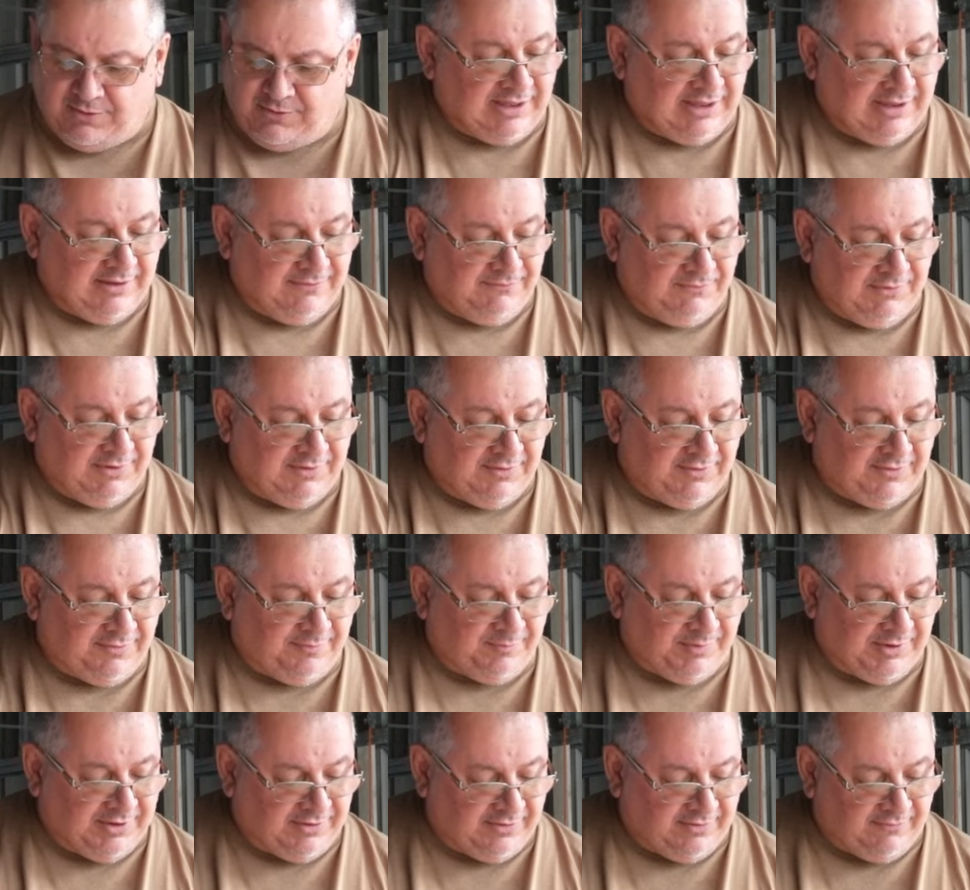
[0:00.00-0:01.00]
Give you
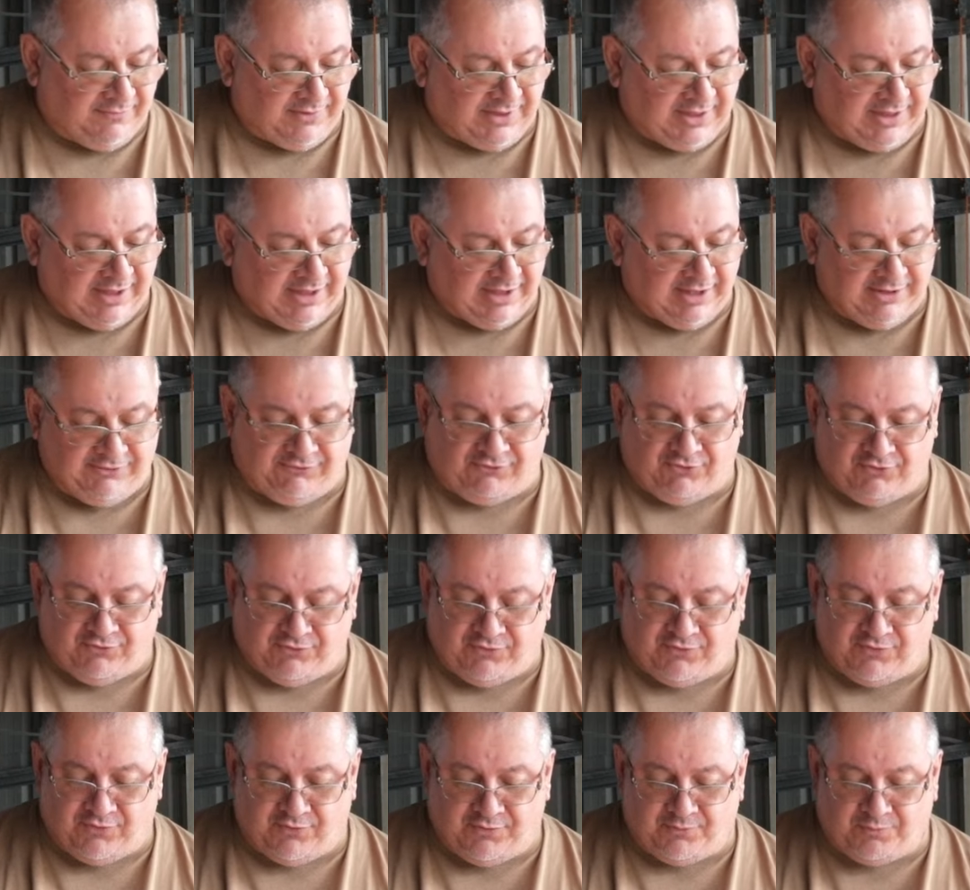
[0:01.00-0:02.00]

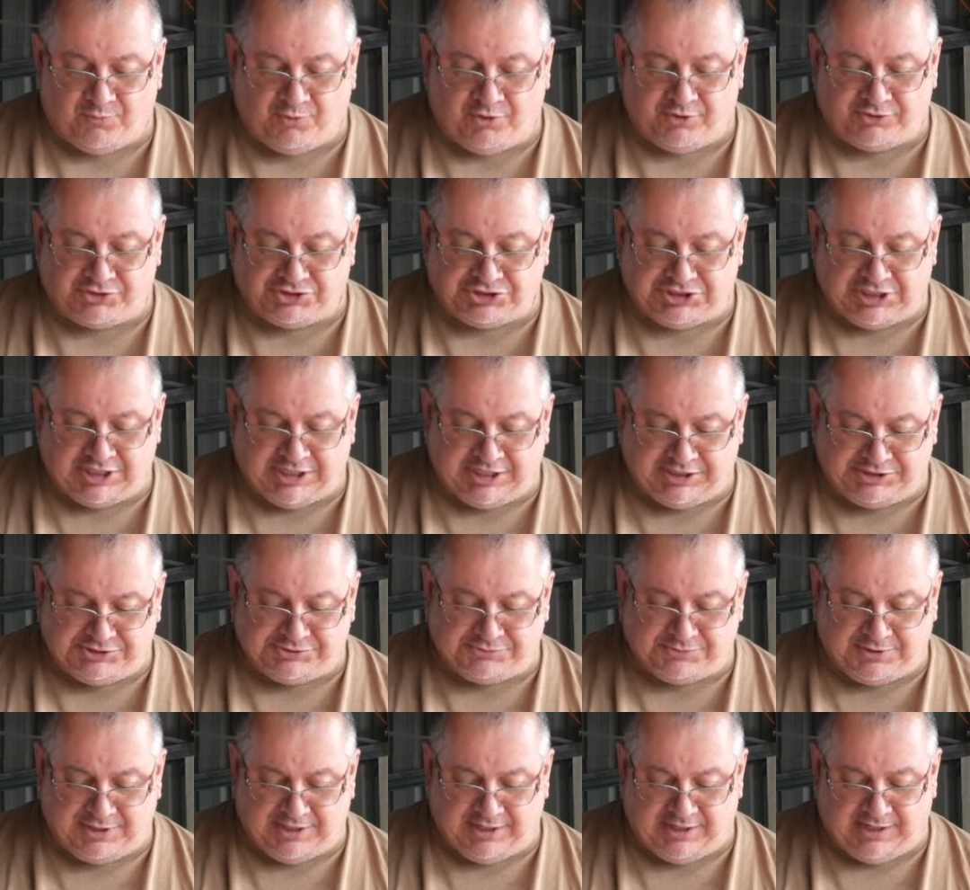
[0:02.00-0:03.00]
specifications on what
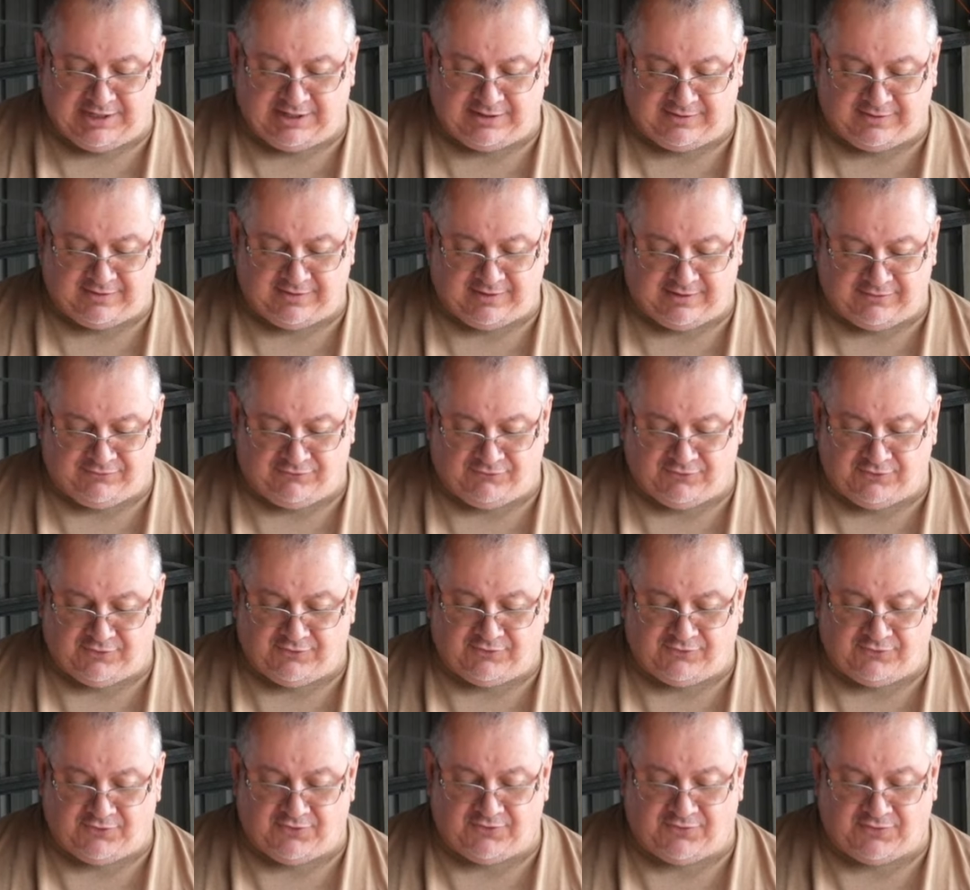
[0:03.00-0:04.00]
charge rate, etc.
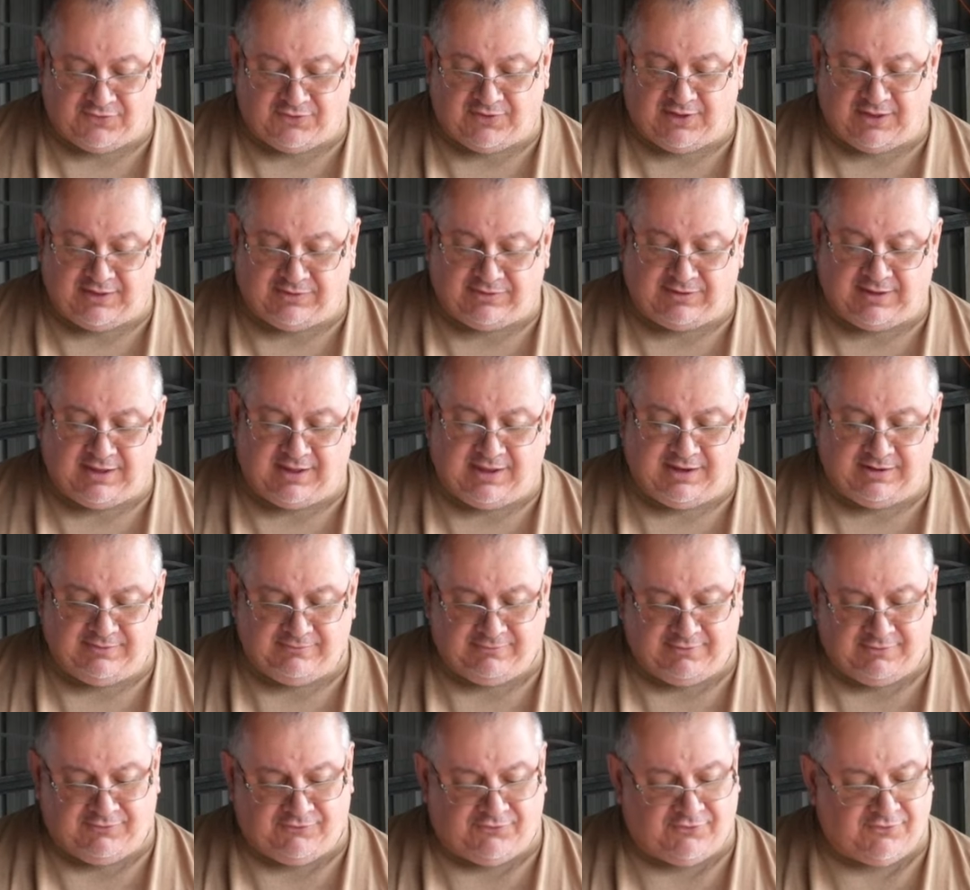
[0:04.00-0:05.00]
to set that,
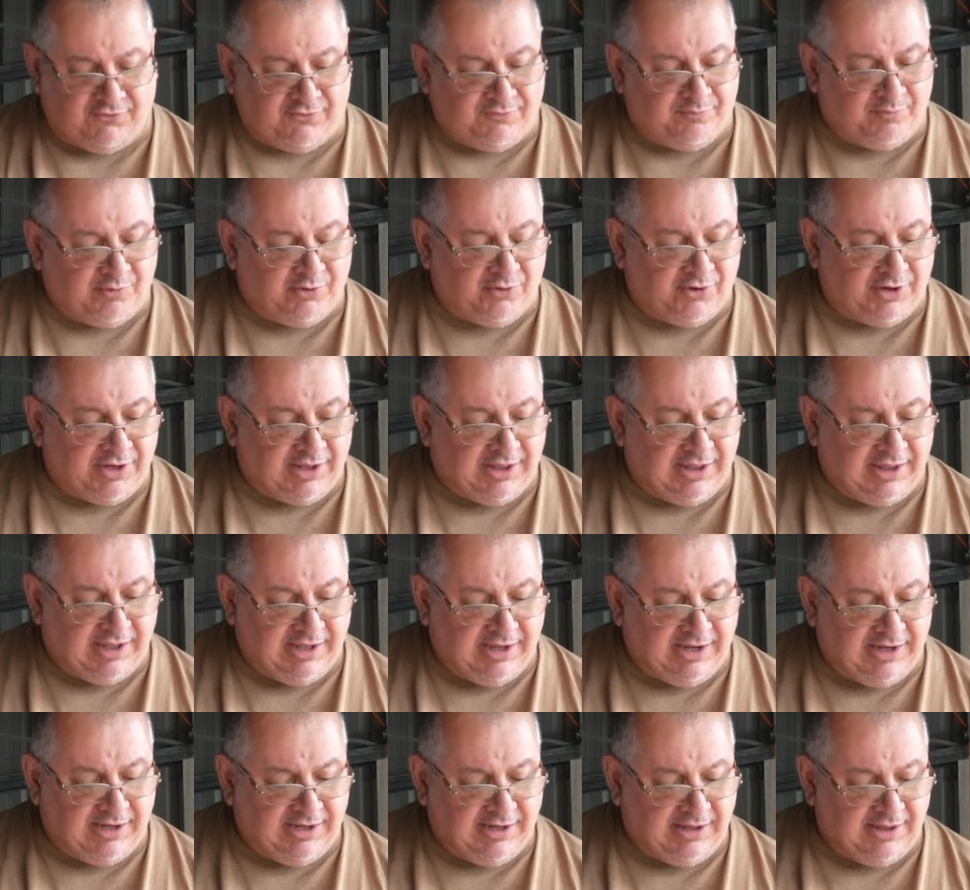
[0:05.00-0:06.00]
which is mighty
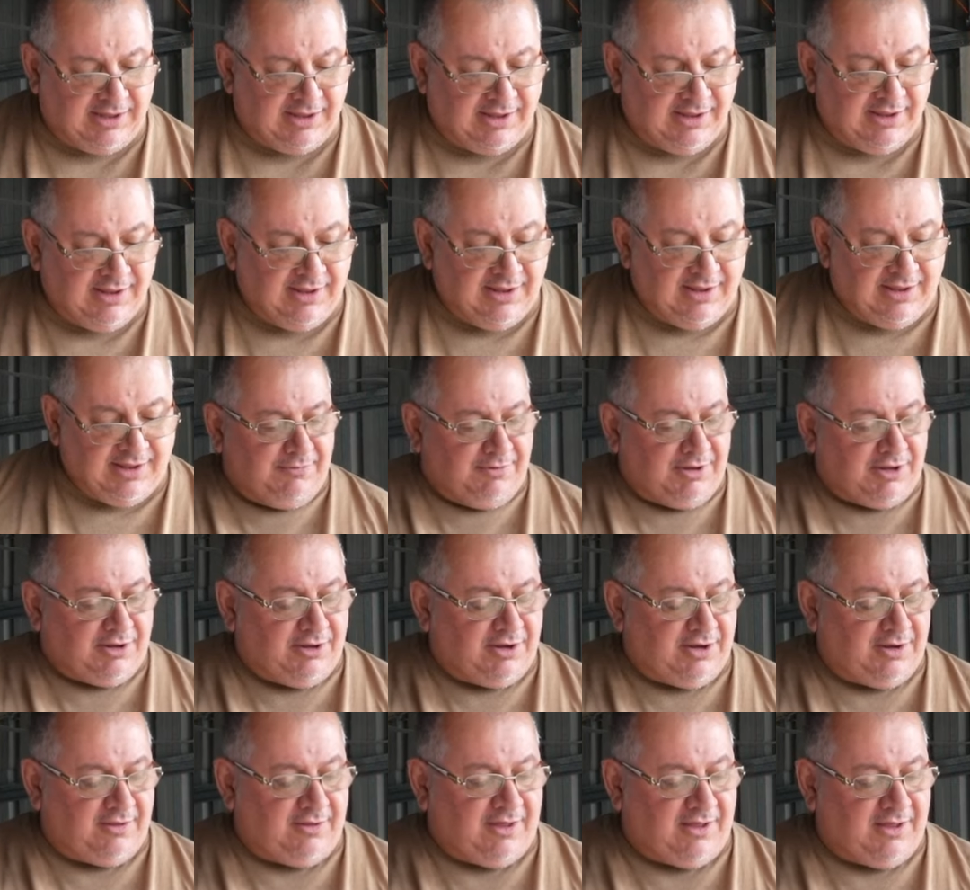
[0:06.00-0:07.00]
handy. We've
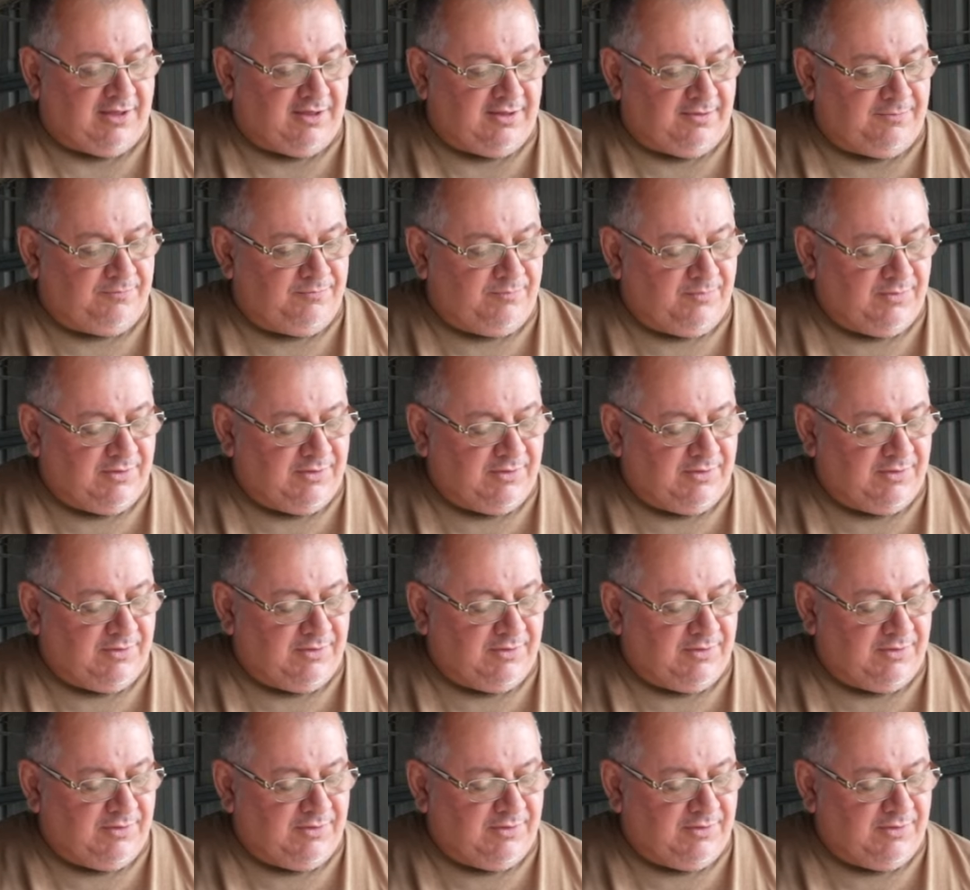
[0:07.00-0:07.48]
got a